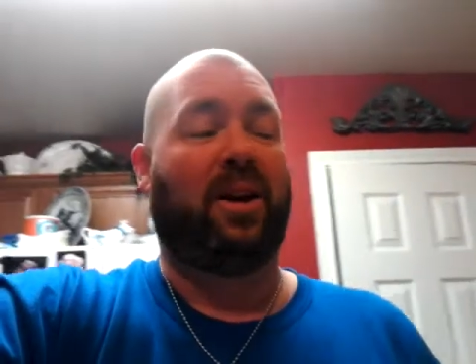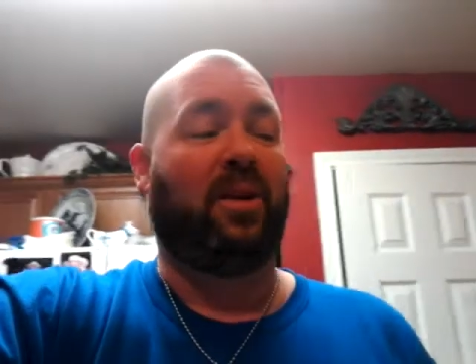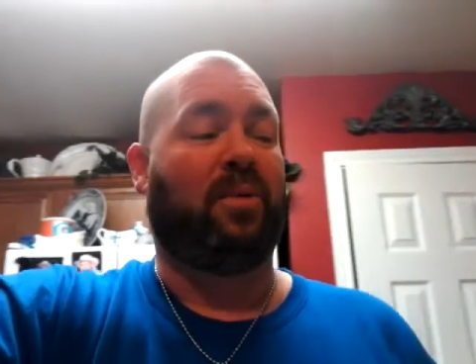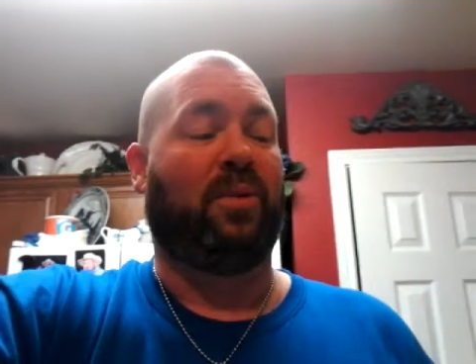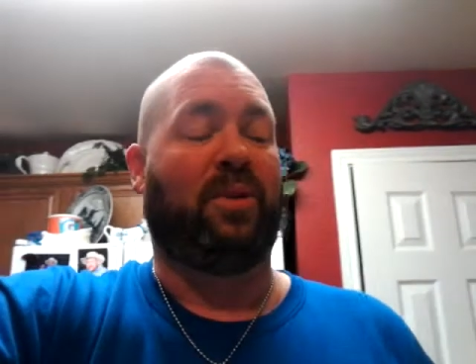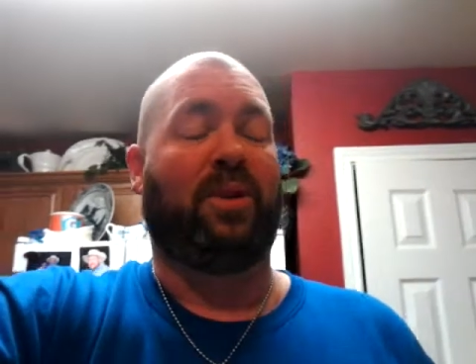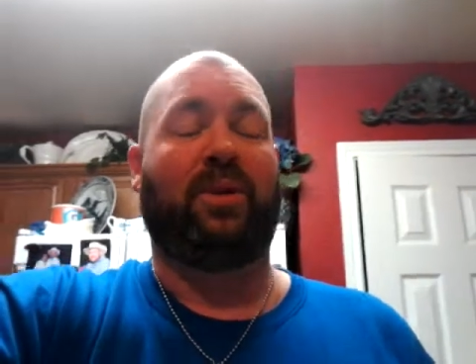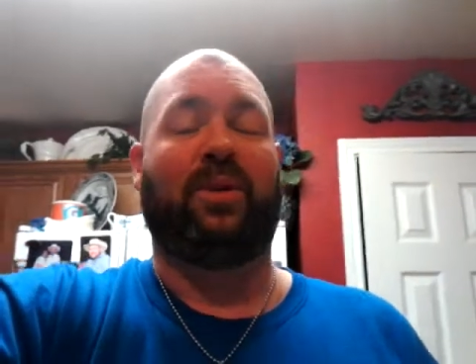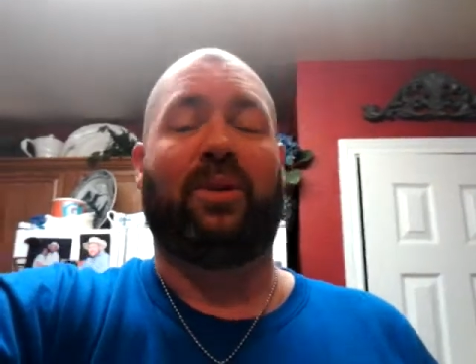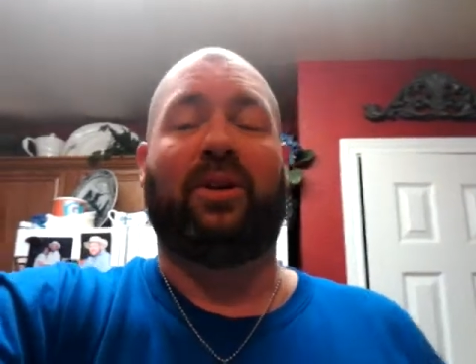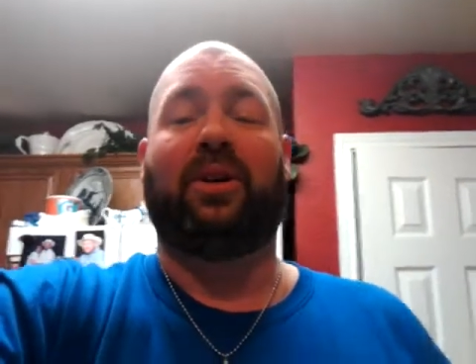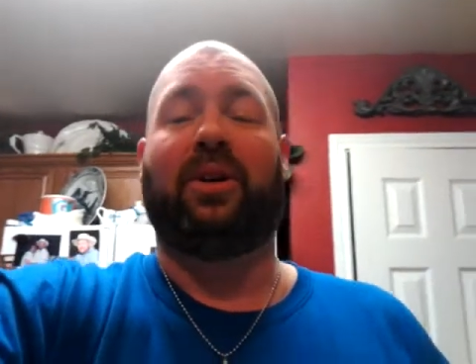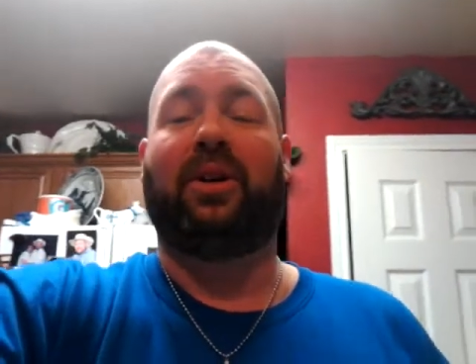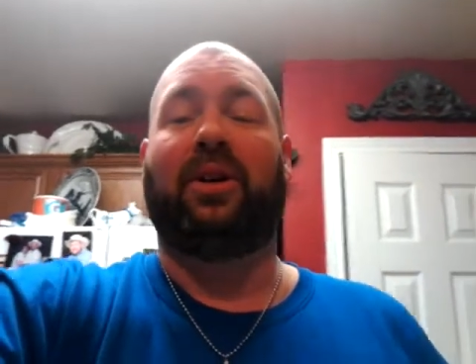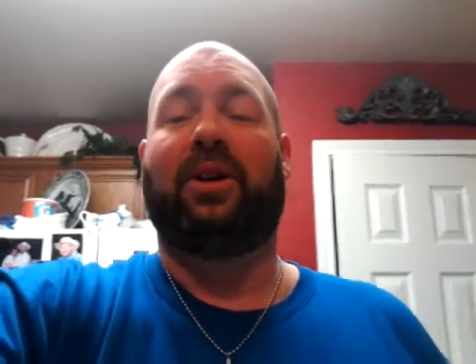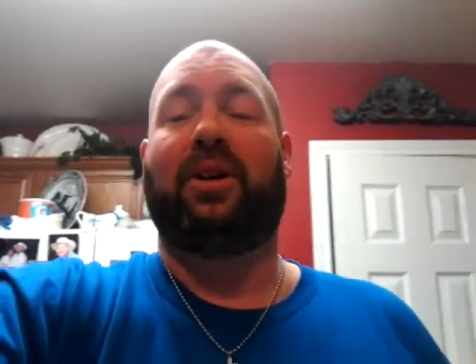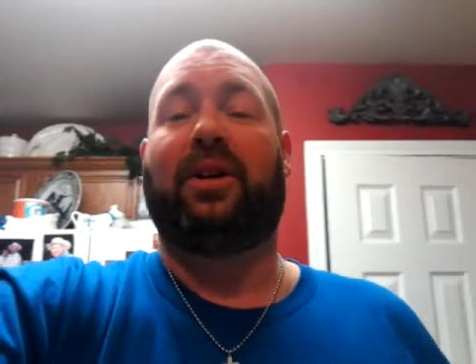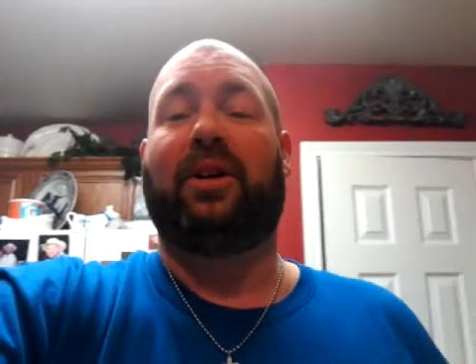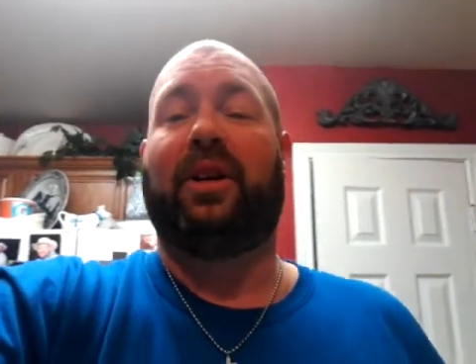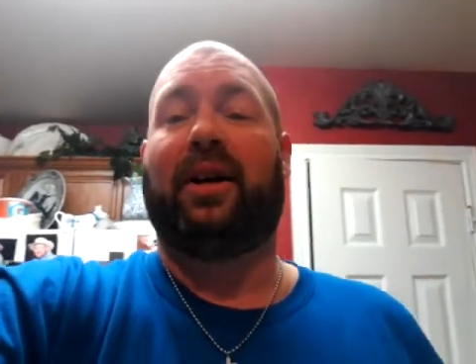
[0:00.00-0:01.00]
we're doing
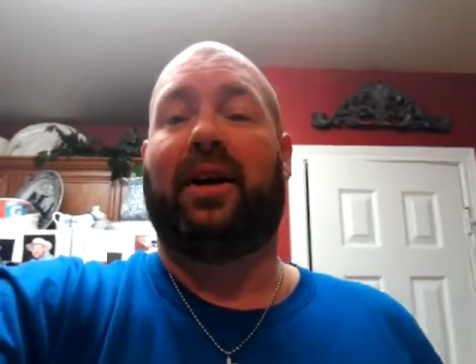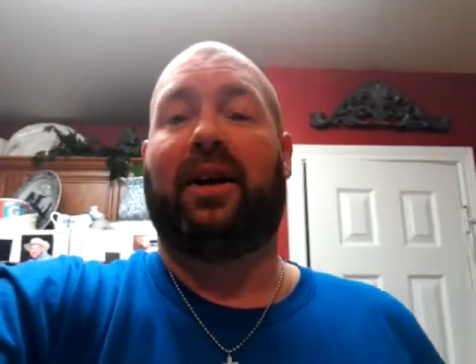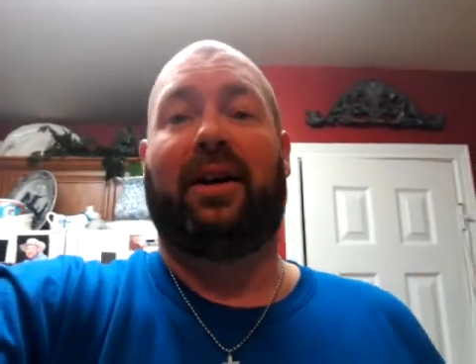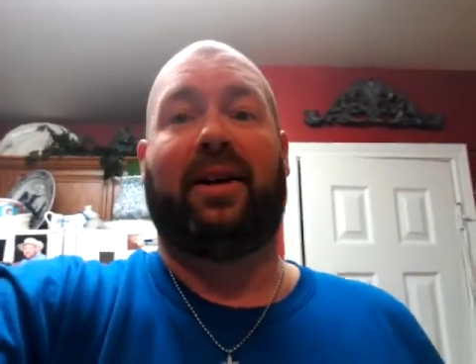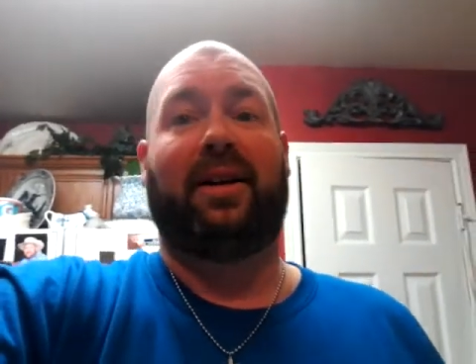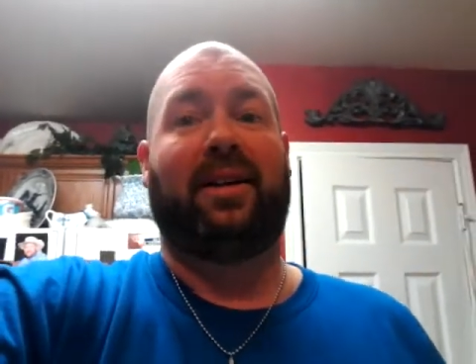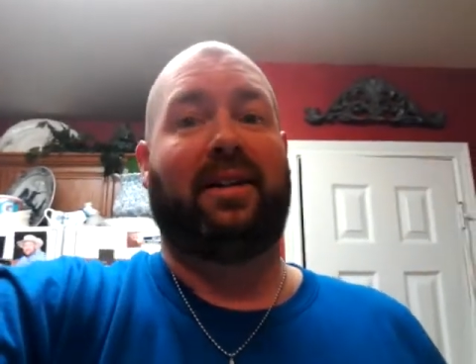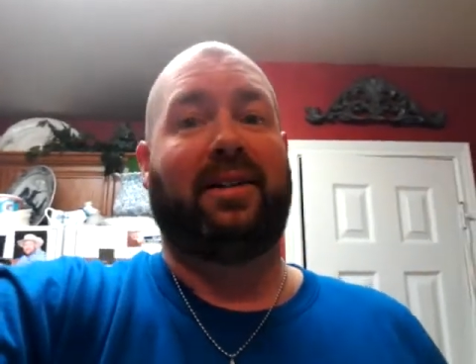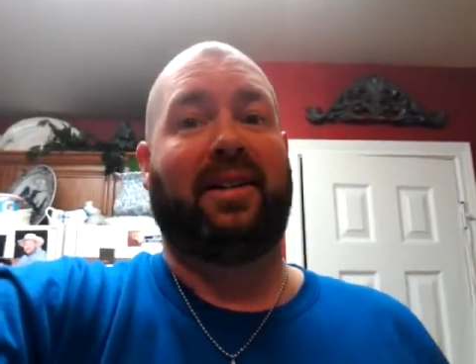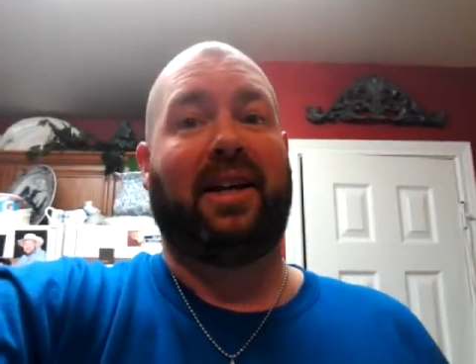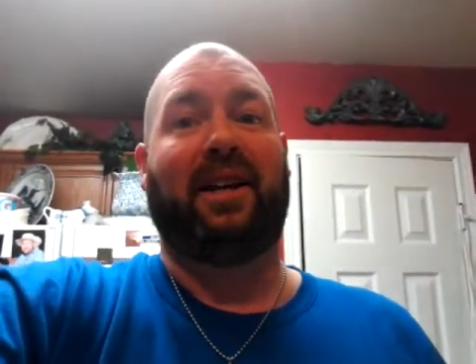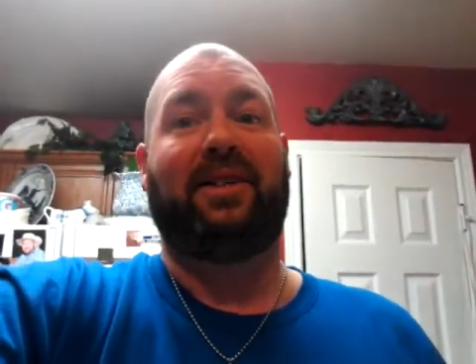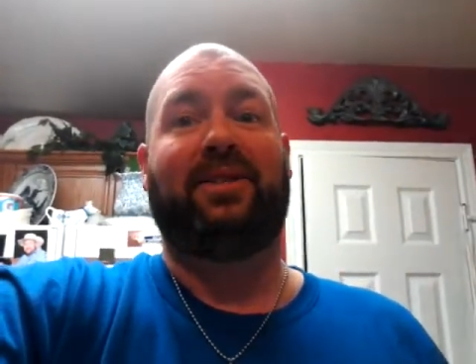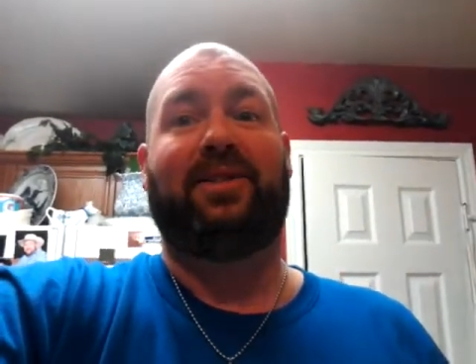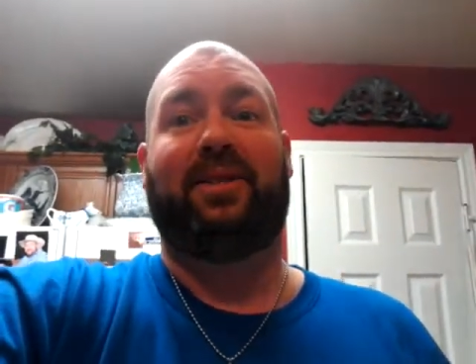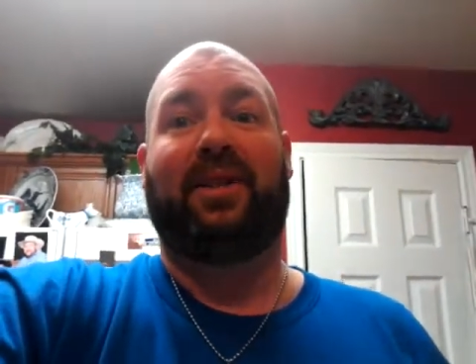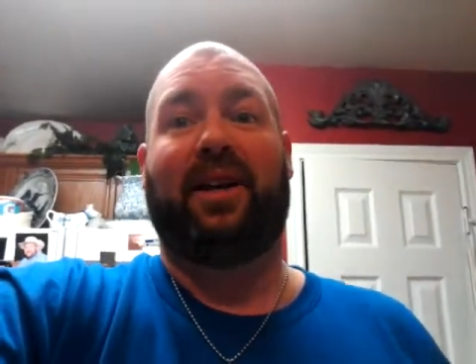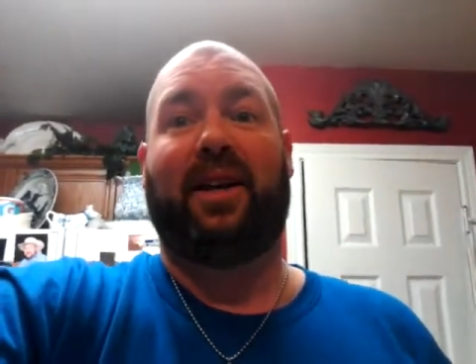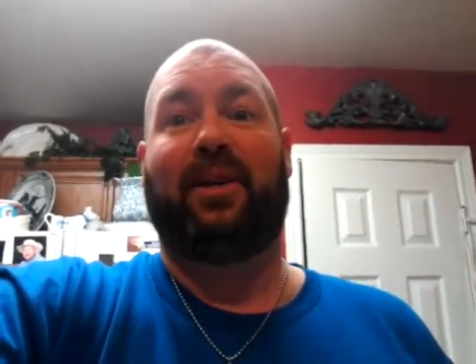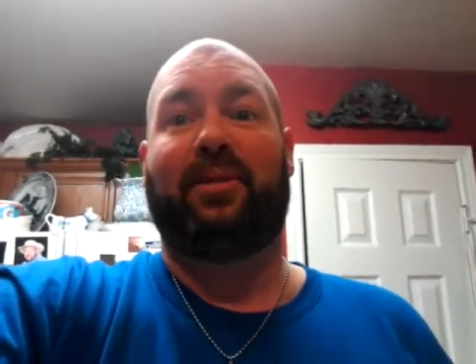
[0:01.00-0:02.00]
good. Uh,
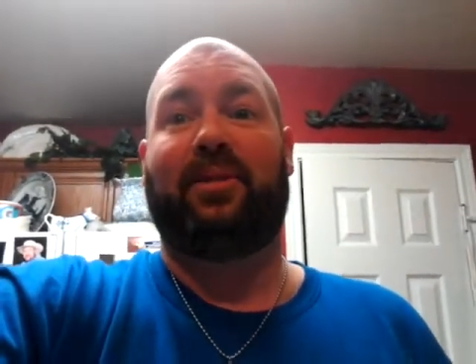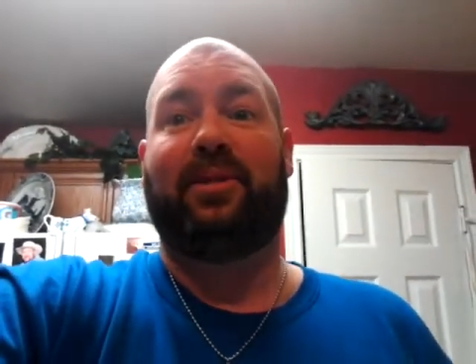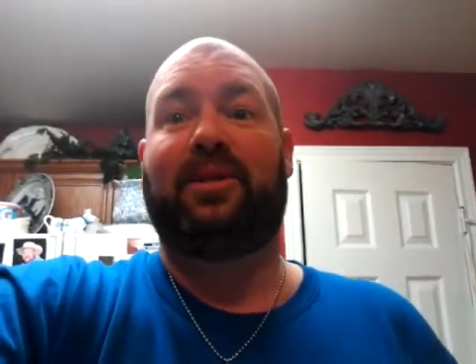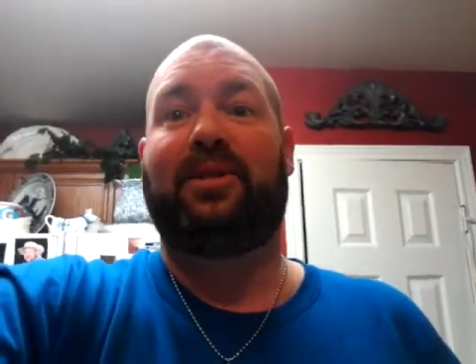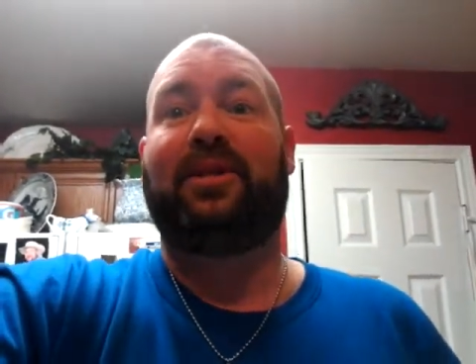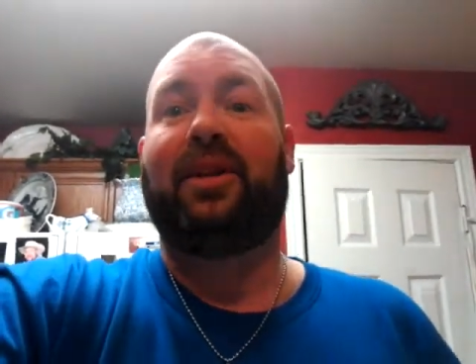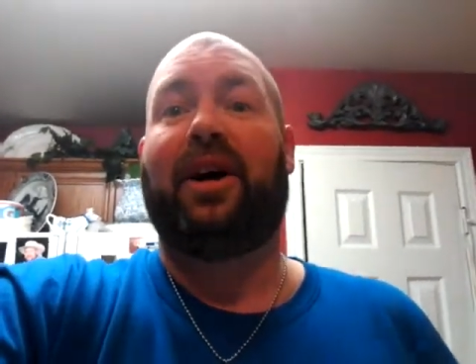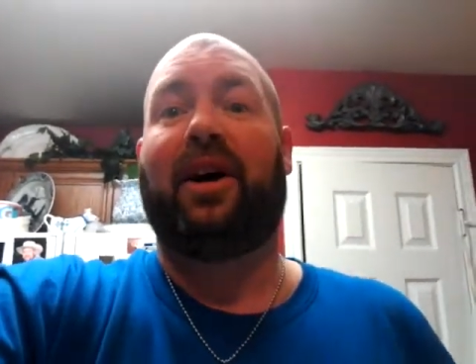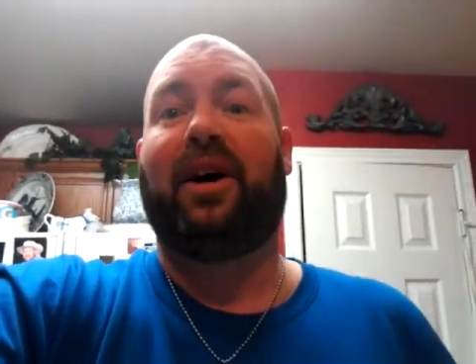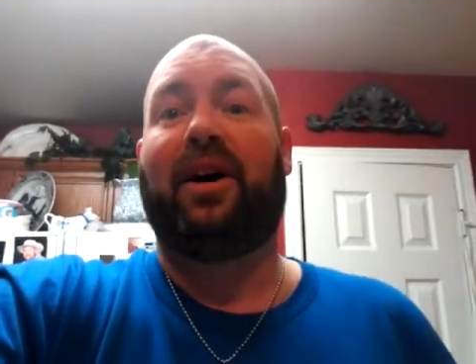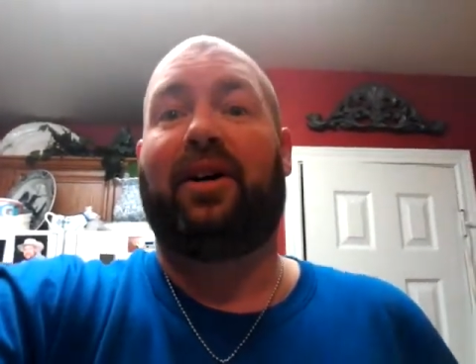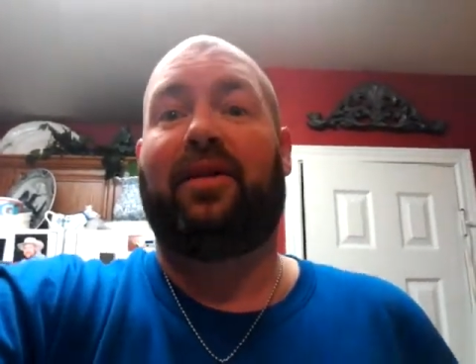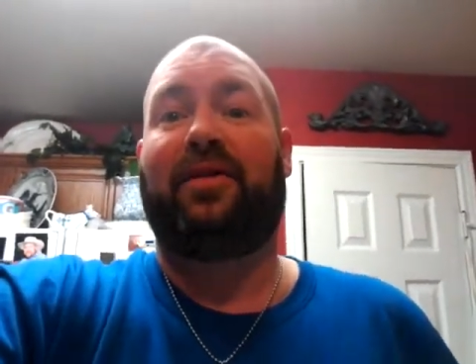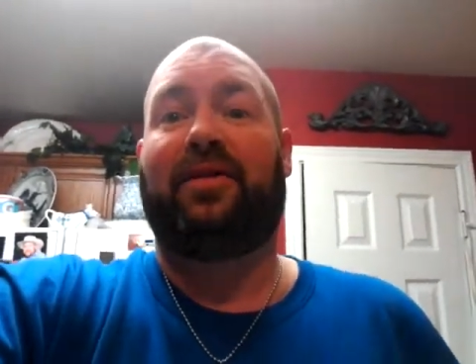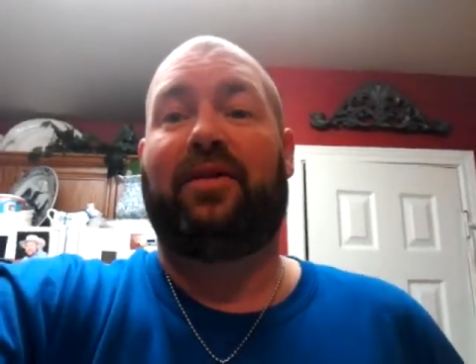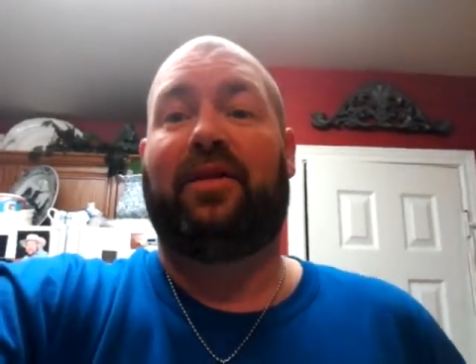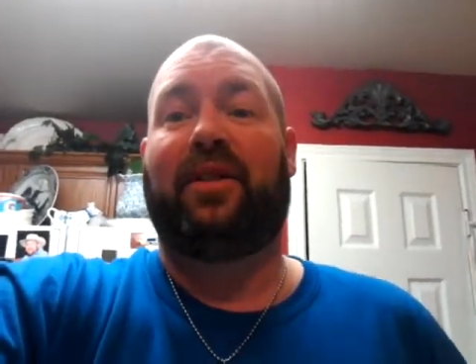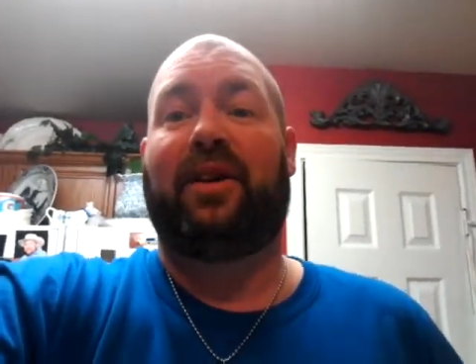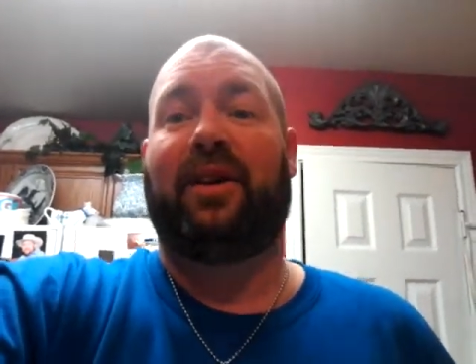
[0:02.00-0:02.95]
yesterday was tough.